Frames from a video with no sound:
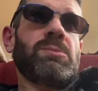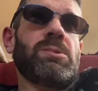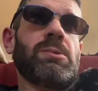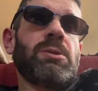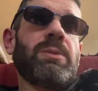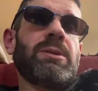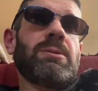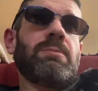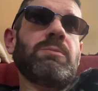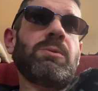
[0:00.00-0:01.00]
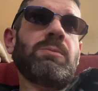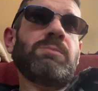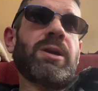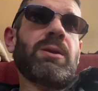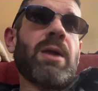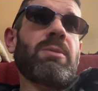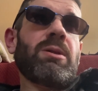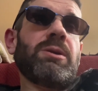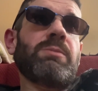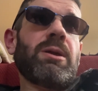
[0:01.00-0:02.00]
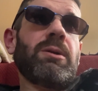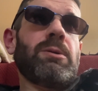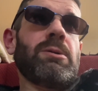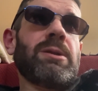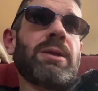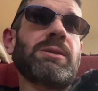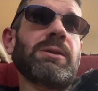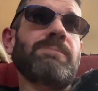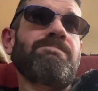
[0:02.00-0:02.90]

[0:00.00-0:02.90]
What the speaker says: little bit like chemically smelling or tasting.